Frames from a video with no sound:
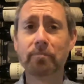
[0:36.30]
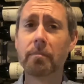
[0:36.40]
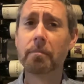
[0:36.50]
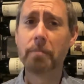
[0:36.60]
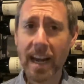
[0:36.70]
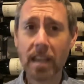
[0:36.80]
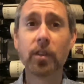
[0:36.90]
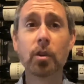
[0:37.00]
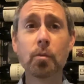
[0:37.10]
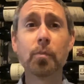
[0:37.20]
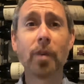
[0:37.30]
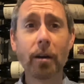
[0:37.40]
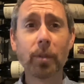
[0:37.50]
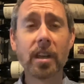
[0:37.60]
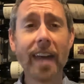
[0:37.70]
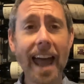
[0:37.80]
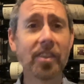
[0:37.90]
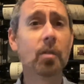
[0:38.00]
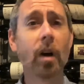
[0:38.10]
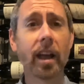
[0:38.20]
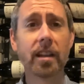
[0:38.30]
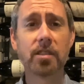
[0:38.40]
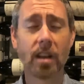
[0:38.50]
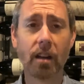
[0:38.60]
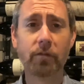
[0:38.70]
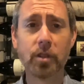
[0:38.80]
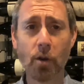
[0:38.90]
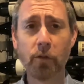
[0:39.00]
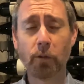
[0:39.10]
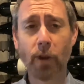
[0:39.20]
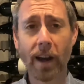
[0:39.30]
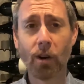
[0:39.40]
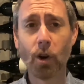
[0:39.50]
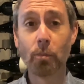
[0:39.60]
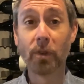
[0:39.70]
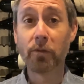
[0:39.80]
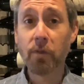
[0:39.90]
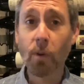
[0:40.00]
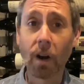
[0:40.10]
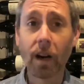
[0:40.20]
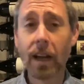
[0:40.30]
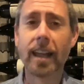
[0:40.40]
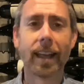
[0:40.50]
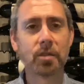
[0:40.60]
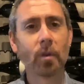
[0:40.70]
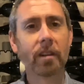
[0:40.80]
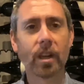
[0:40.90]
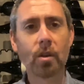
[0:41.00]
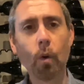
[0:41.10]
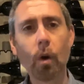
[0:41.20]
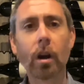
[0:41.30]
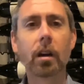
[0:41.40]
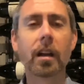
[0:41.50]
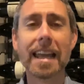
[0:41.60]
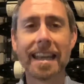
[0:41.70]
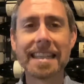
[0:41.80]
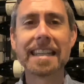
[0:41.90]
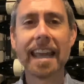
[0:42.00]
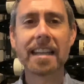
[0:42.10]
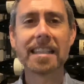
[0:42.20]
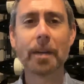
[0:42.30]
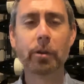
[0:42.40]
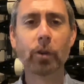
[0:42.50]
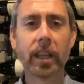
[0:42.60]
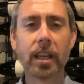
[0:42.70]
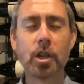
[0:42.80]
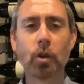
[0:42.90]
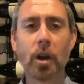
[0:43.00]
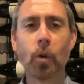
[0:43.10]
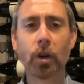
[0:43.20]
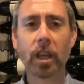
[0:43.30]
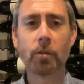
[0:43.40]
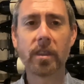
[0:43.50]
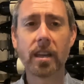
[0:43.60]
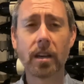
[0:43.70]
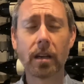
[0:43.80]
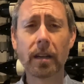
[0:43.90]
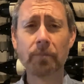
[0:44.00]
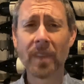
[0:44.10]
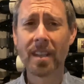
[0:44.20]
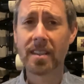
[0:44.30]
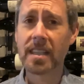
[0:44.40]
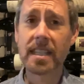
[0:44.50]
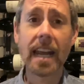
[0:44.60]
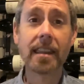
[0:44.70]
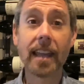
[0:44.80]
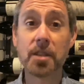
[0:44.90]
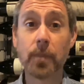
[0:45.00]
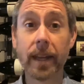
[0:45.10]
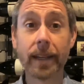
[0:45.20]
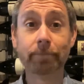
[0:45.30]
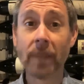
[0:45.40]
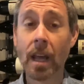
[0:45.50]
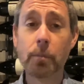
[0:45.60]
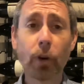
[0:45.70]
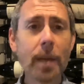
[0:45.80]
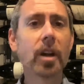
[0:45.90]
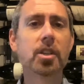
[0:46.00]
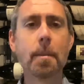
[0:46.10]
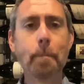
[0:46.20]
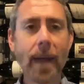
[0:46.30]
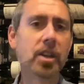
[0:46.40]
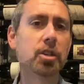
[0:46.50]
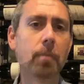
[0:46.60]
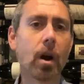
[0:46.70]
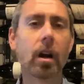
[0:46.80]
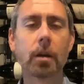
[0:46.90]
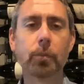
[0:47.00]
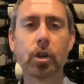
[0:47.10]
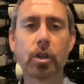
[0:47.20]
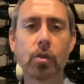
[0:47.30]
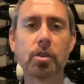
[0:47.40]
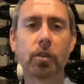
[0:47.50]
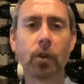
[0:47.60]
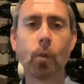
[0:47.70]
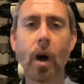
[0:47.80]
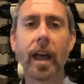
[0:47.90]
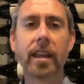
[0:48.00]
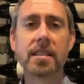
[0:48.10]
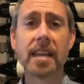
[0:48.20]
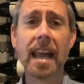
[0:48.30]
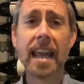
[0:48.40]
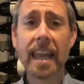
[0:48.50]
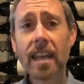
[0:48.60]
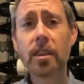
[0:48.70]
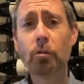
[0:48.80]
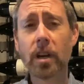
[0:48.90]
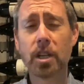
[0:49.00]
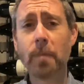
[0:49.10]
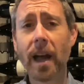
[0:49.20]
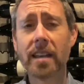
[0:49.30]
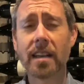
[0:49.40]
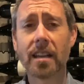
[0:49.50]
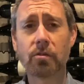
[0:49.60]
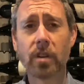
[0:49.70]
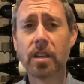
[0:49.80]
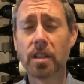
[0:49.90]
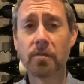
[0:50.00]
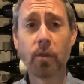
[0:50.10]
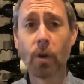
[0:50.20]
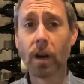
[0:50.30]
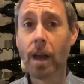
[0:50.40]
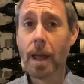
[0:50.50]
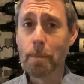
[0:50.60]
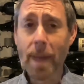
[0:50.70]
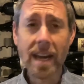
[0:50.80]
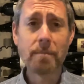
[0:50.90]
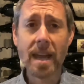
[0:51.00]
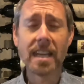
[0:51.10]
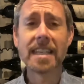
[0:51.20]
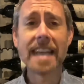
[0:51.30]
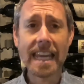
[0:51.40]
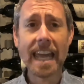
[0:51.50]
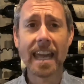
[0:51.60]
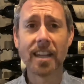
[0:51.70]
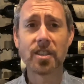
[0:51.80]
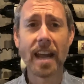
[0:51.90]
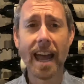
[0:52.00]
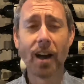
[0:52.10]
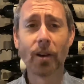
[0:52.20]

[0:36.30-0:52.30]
Many of you probably have had the wines of Do Ferreiro before. It's one of the core estates that we really enjoy working with here. It's an estate that's been pretty much the benchmark producer for wines in the Rías Baixas region for many, many decades now.